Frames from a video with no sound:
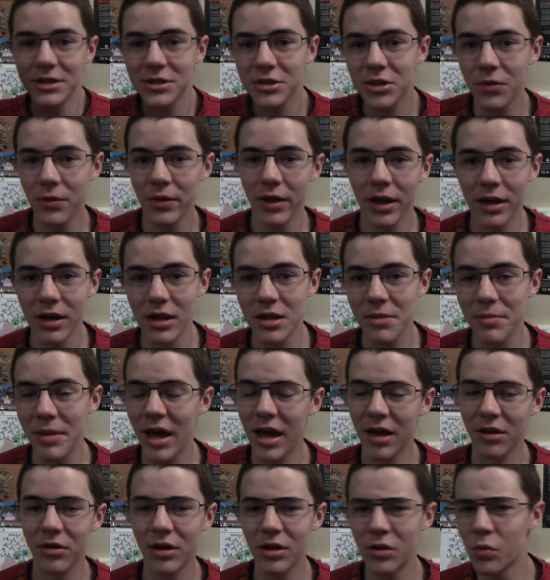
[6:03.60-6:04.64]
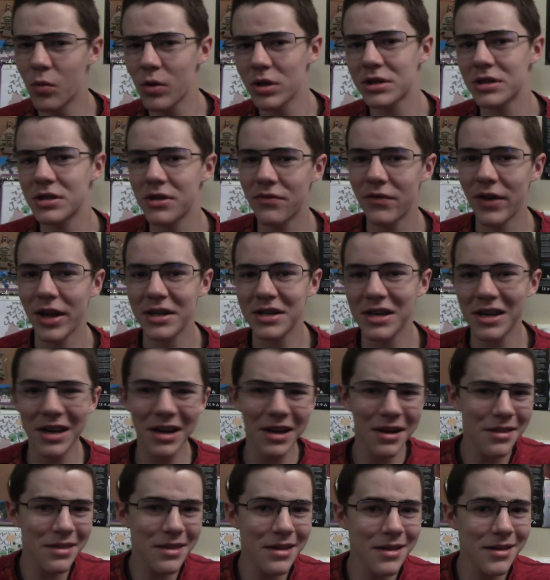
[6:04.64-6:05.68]
going on in the background. It wasn't affecting. And I
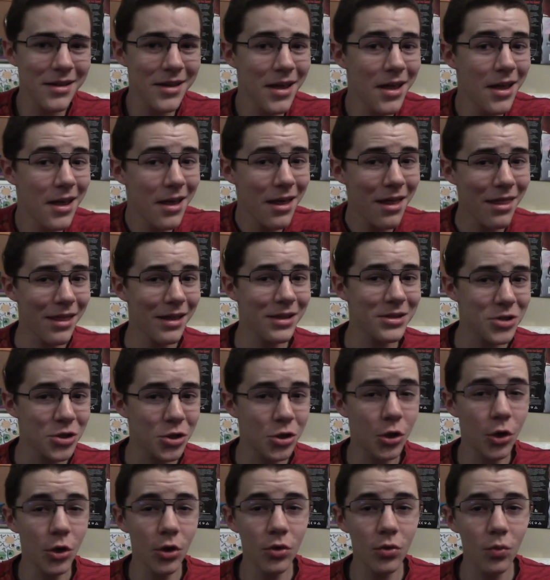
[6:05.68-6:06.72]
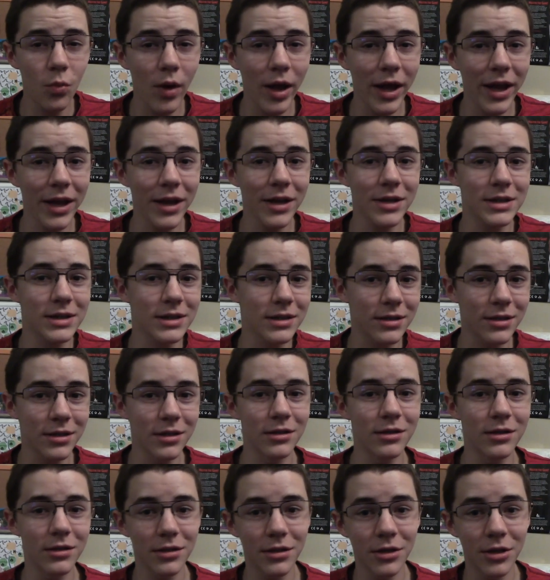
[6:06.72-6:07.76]
think that's a good way
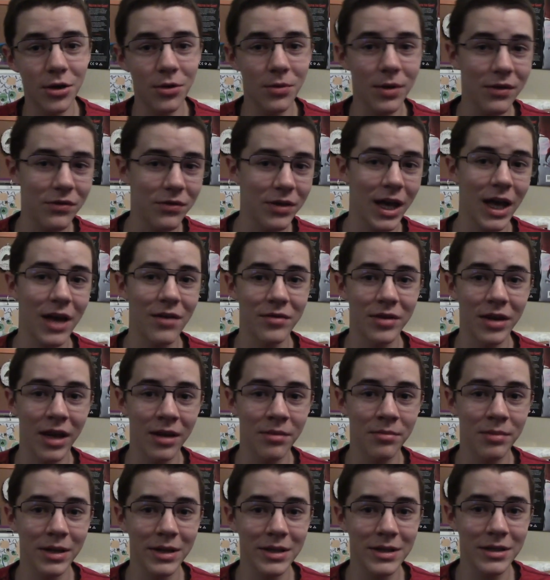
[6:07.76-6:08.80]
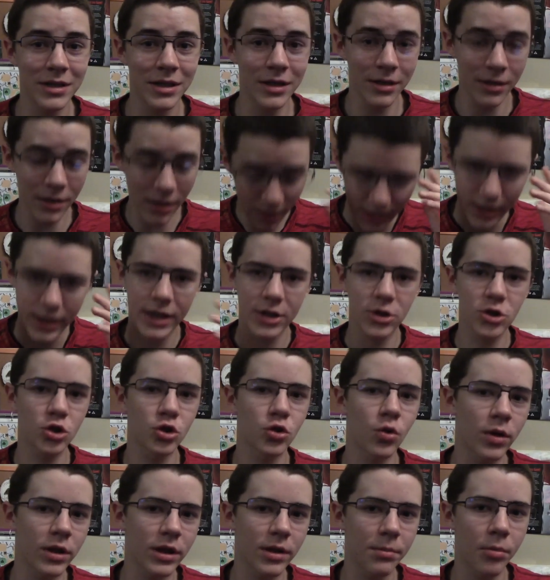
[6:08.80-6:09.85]
to, if you have an NPC that's
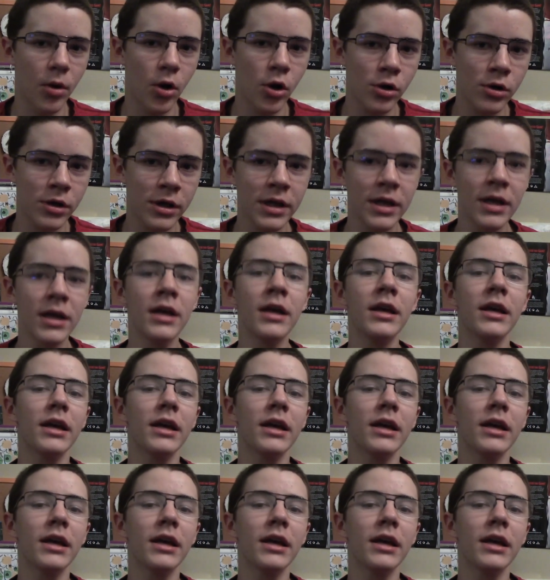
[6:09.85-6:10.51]
joined the party,